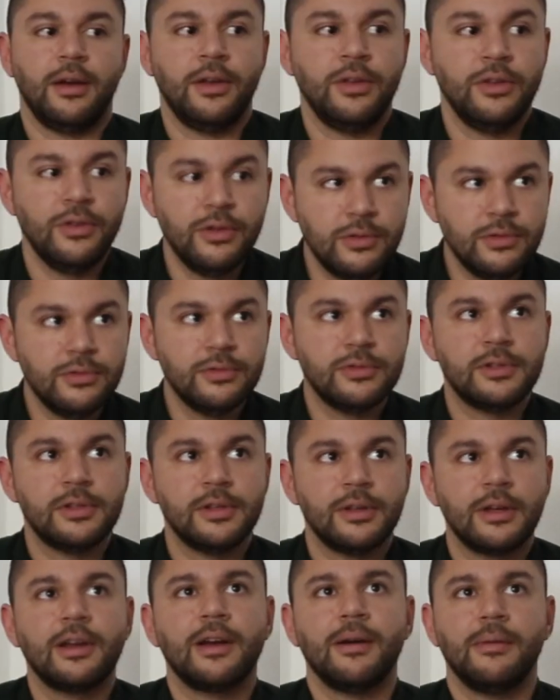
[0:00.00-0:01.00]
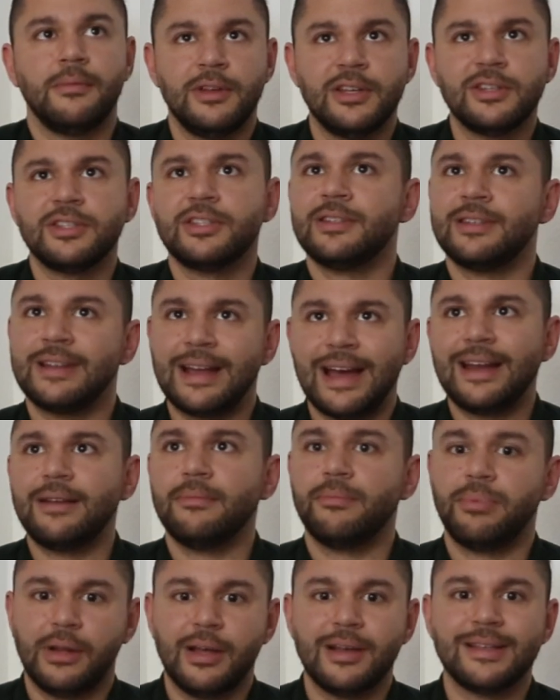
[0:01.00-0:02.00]
a used condition
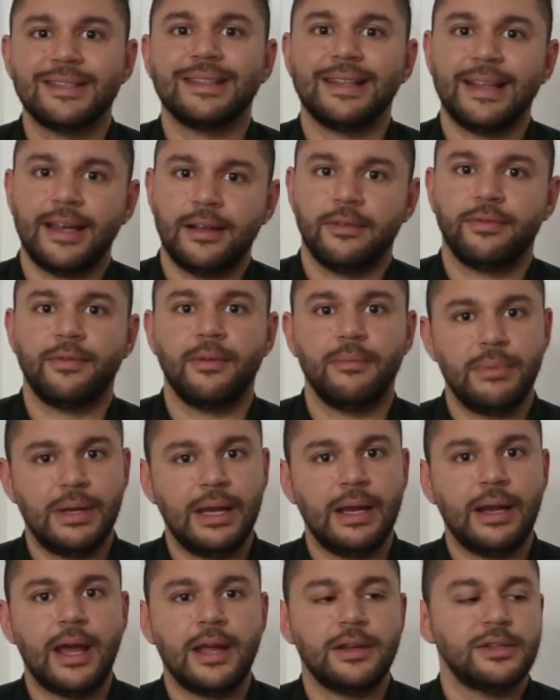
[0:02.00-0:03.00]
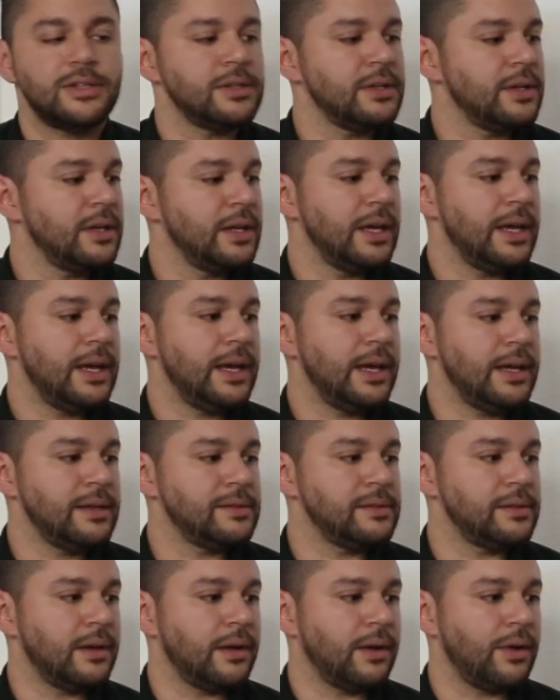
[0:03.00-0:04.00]
9+ lens from B&H
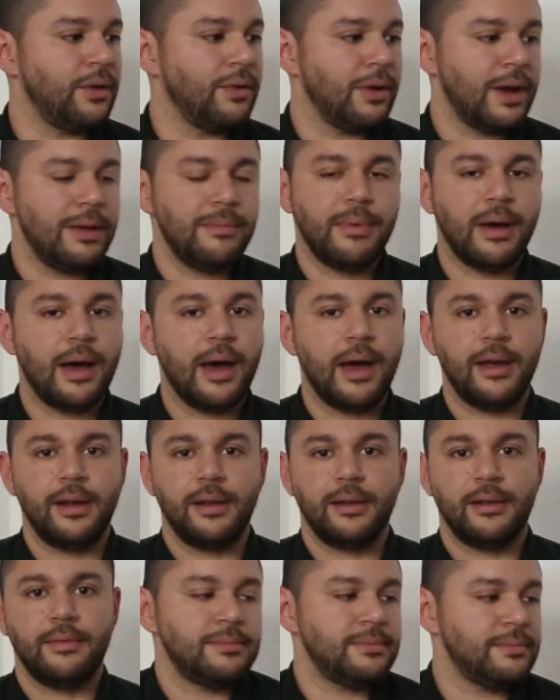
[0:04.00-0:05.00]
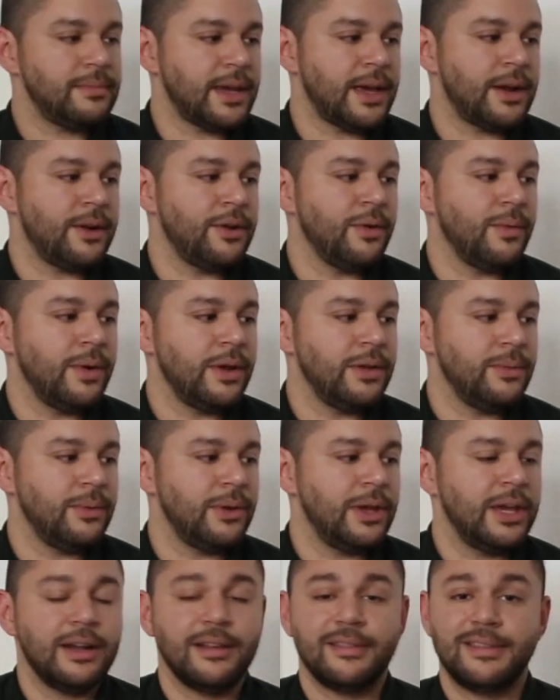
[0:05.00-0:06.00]
is a great buy. I don't know why you
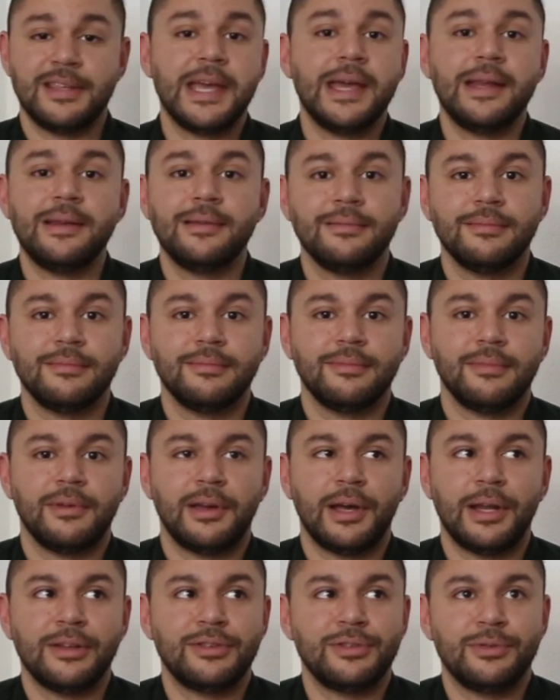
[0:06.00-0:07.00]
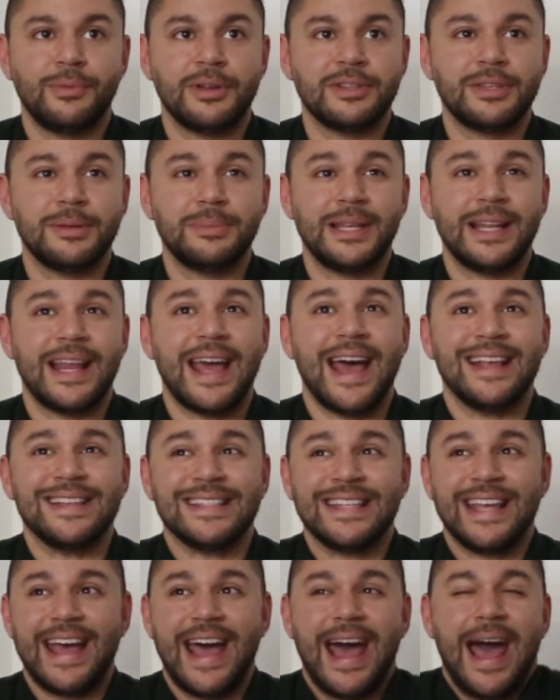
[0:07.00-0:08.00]
would get a 10 unless you want something that
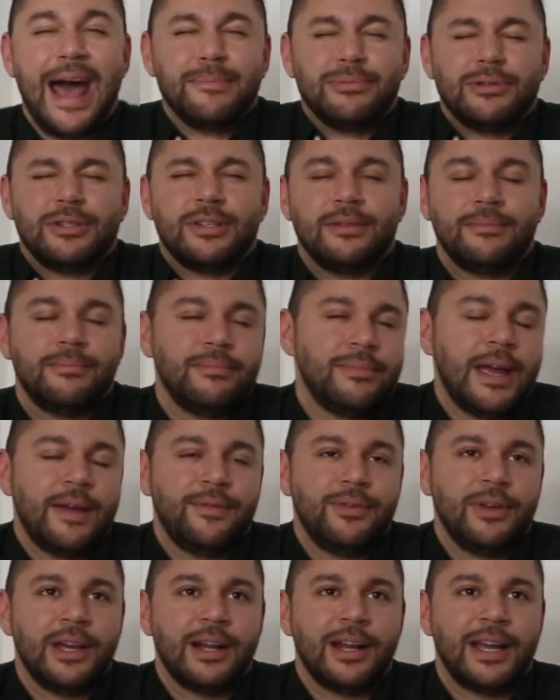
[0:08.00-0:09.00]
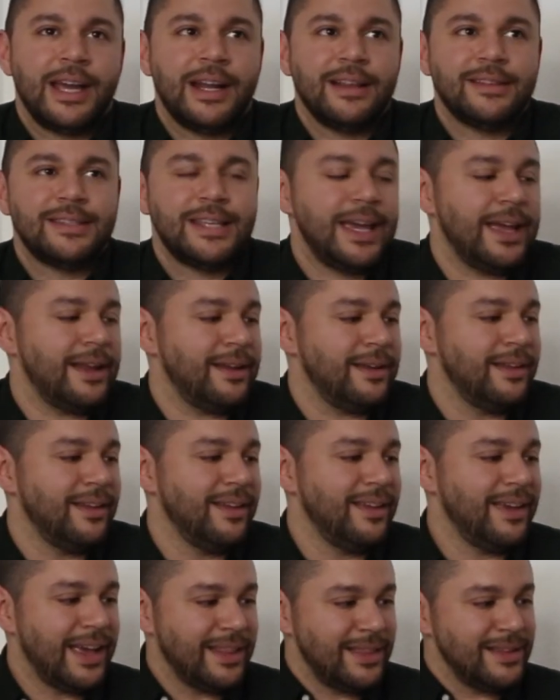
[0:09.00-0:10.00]
has if you're gonna get a 10
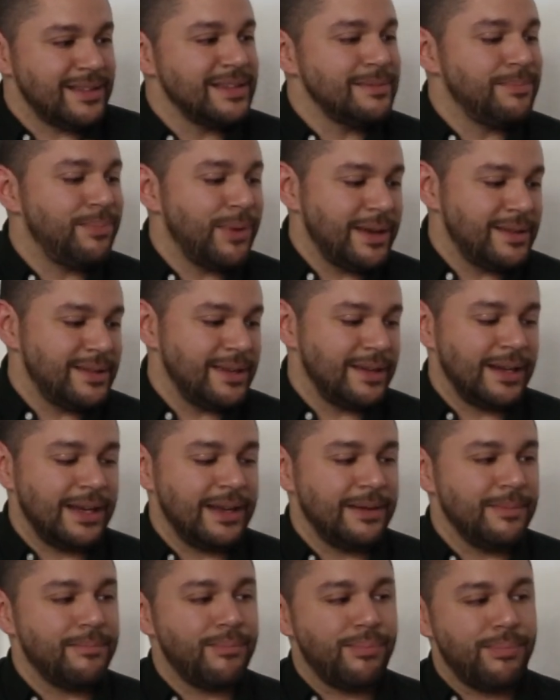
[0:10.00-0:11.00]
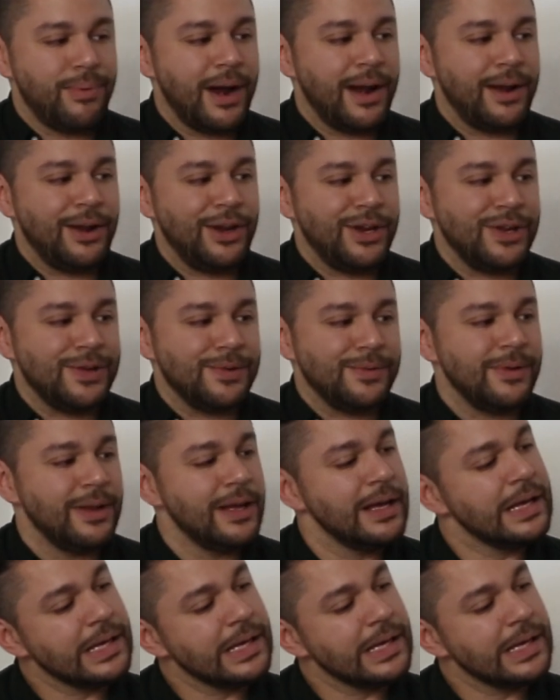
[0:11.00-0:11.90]
and this is basically brand new,